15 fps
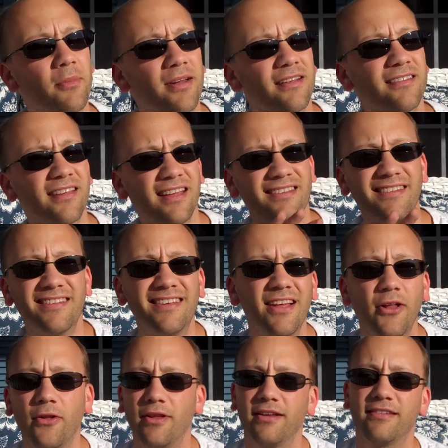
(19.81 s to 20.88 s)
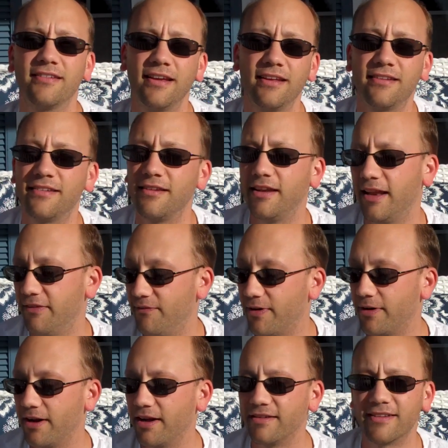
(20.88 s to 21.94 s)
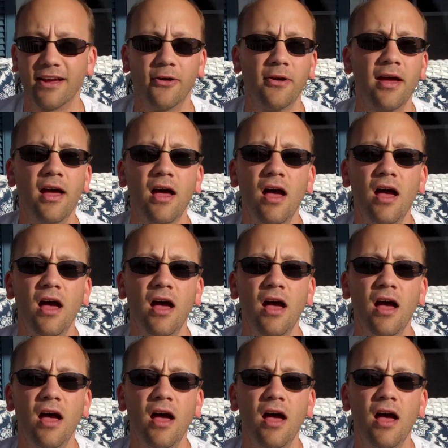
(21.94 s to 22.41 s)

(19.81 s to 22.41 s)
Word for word: but it's still very nice out.